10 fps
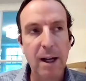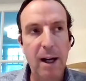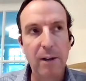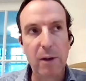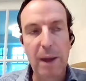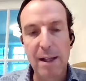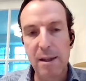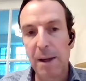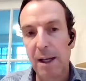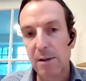Uh, so
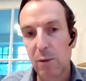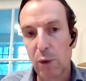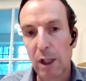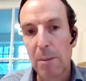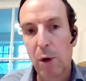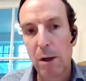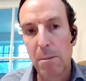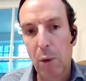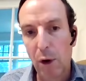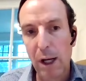that's something that's really
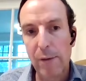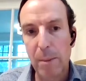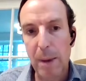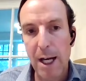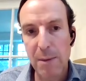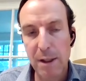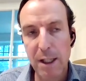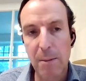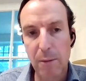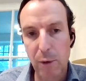important. Board level management
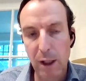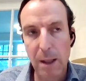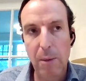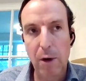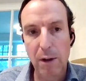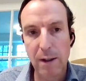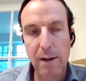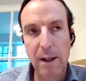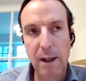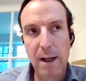team, really
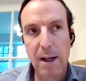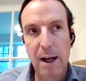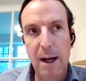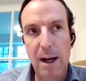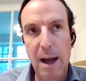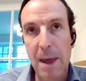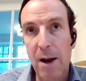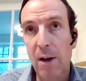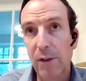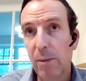important. Uh, and
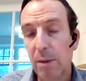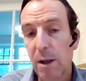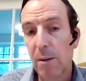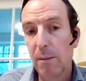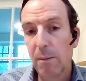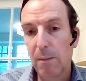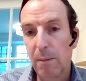then also, you know,